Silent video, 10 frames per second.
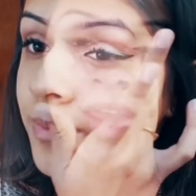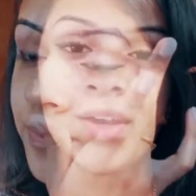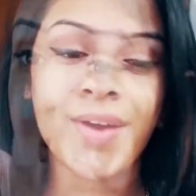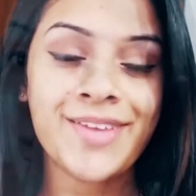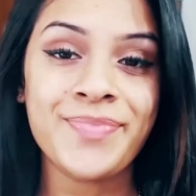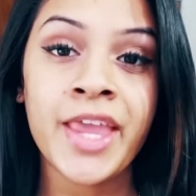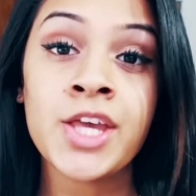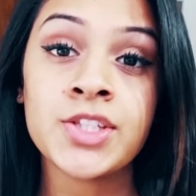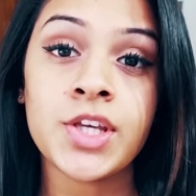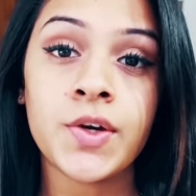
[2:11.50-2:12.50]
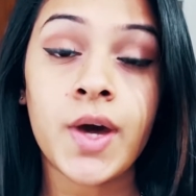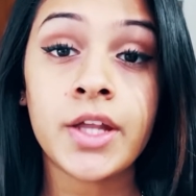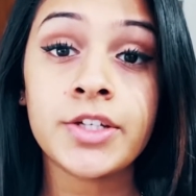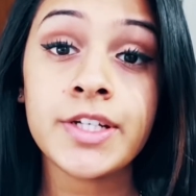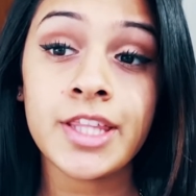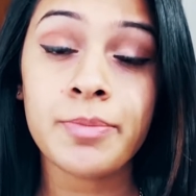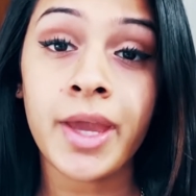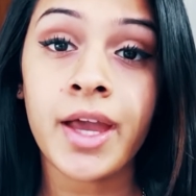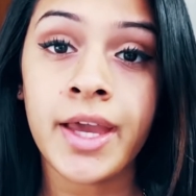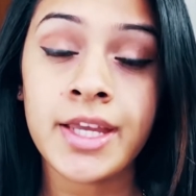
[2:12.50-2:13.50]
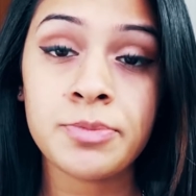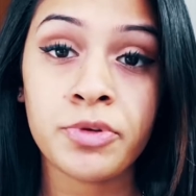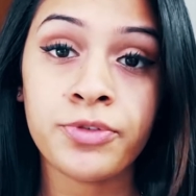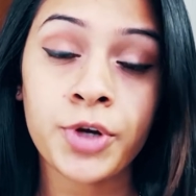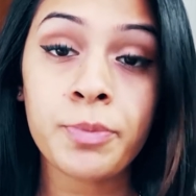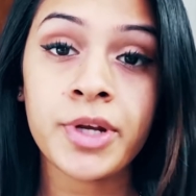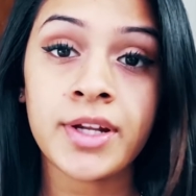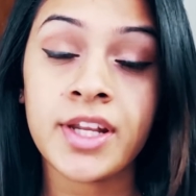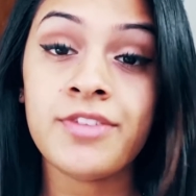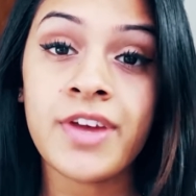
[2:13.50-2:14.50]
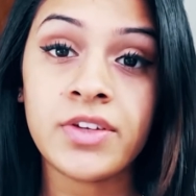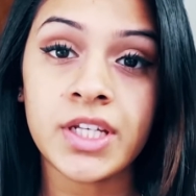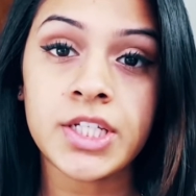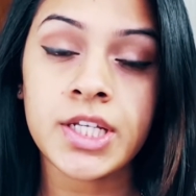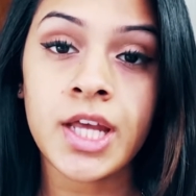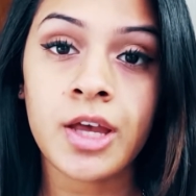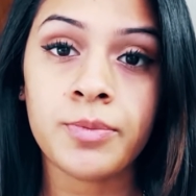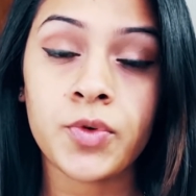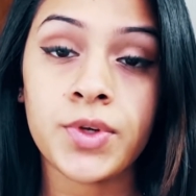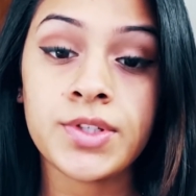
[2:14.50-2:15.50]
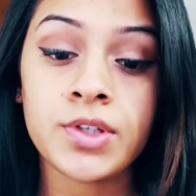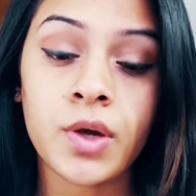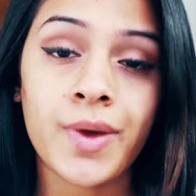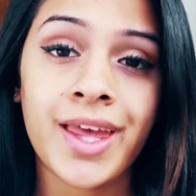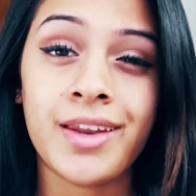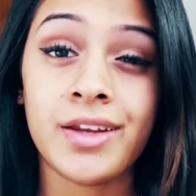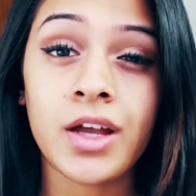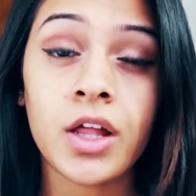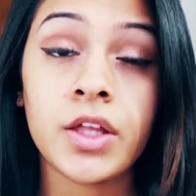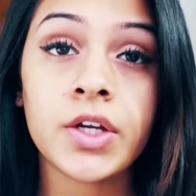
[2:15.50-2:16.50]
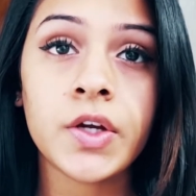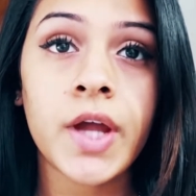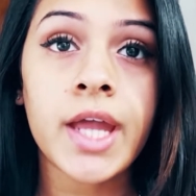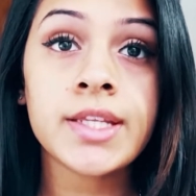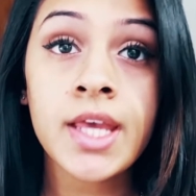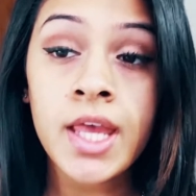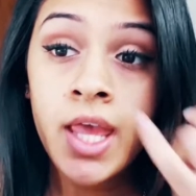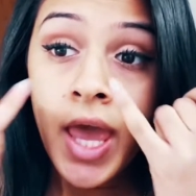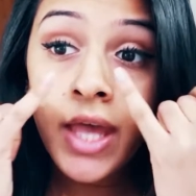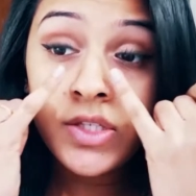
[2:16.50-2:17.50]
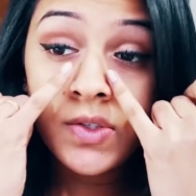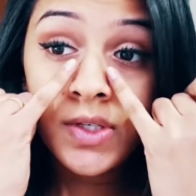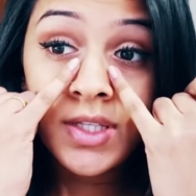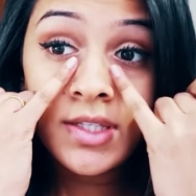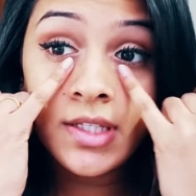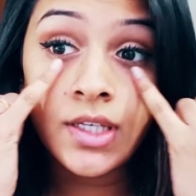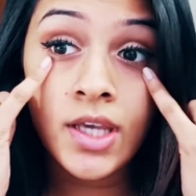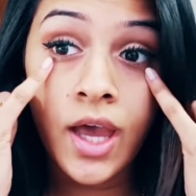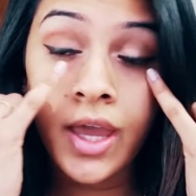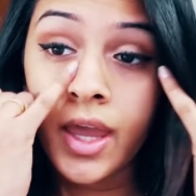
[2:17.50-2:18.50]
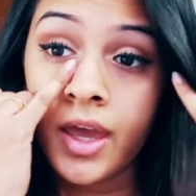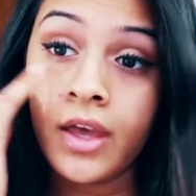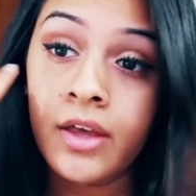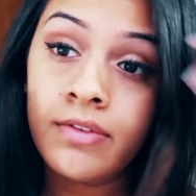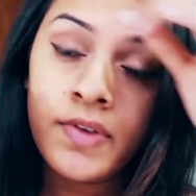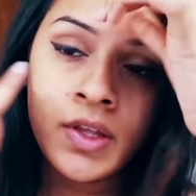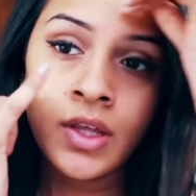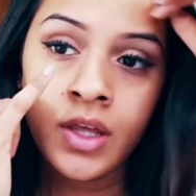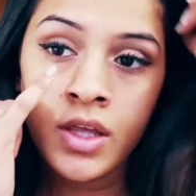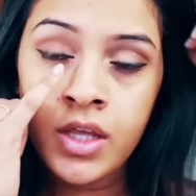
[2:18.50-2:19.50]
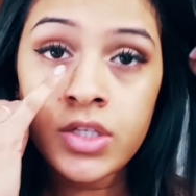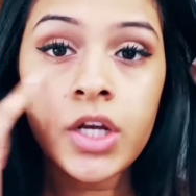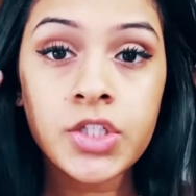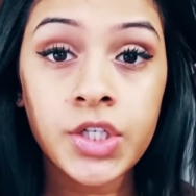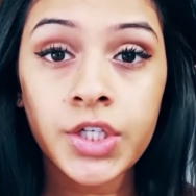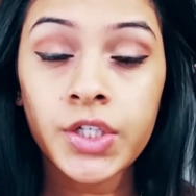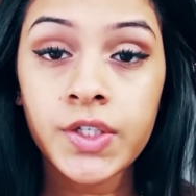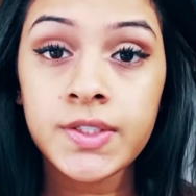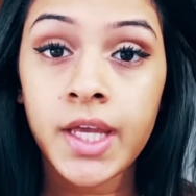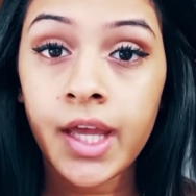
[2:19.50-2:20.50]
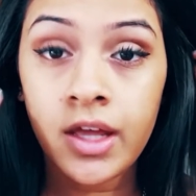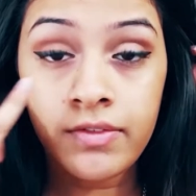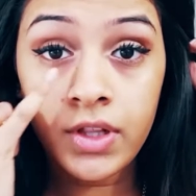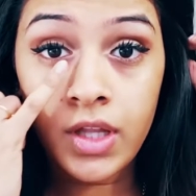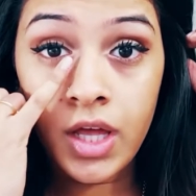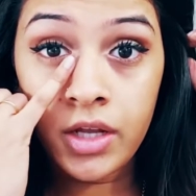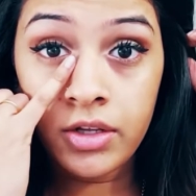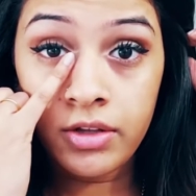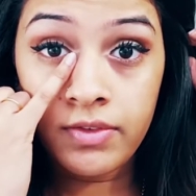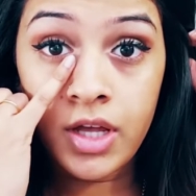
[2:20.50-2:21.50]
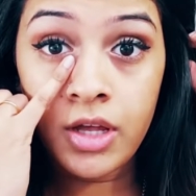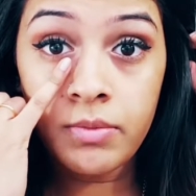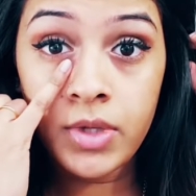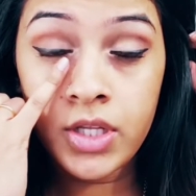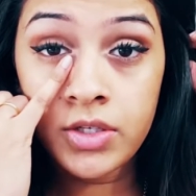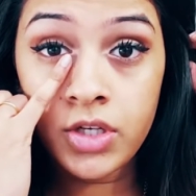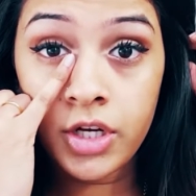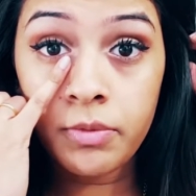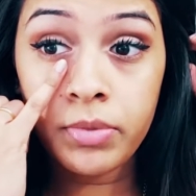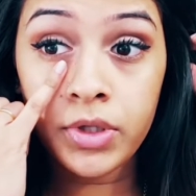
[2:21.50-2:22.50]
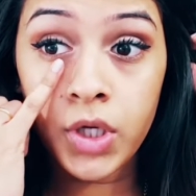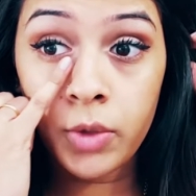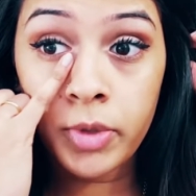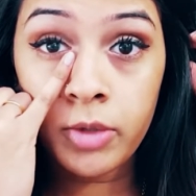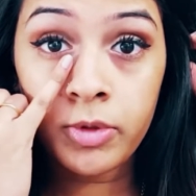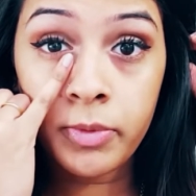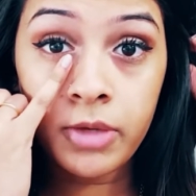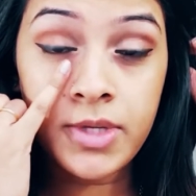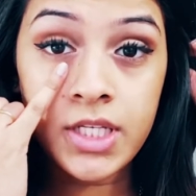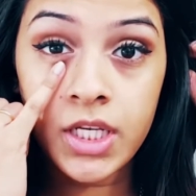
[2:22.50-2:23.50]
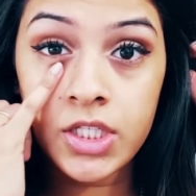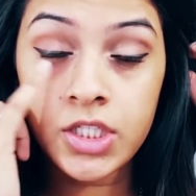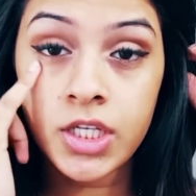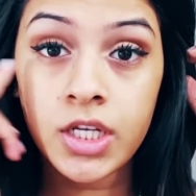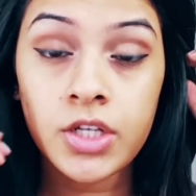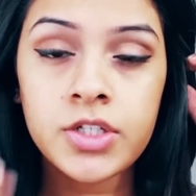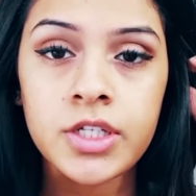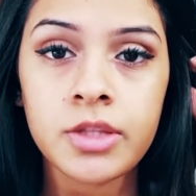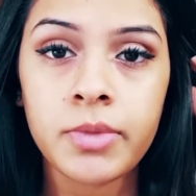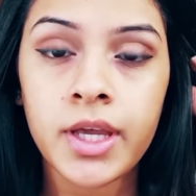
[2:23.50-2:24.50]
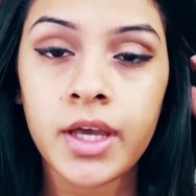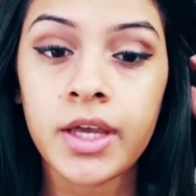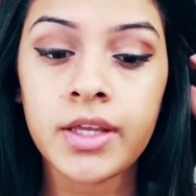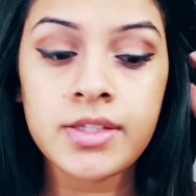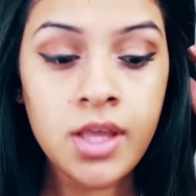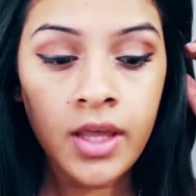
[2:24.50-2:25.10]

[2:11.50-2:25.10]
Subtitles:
Okay, so underneath my eyes, before I put on any foundation, I'm going to go ahead and color correct. As you can see, I have dark circles. I have a lot of dark blue, purple pigmentation underneath my eyes.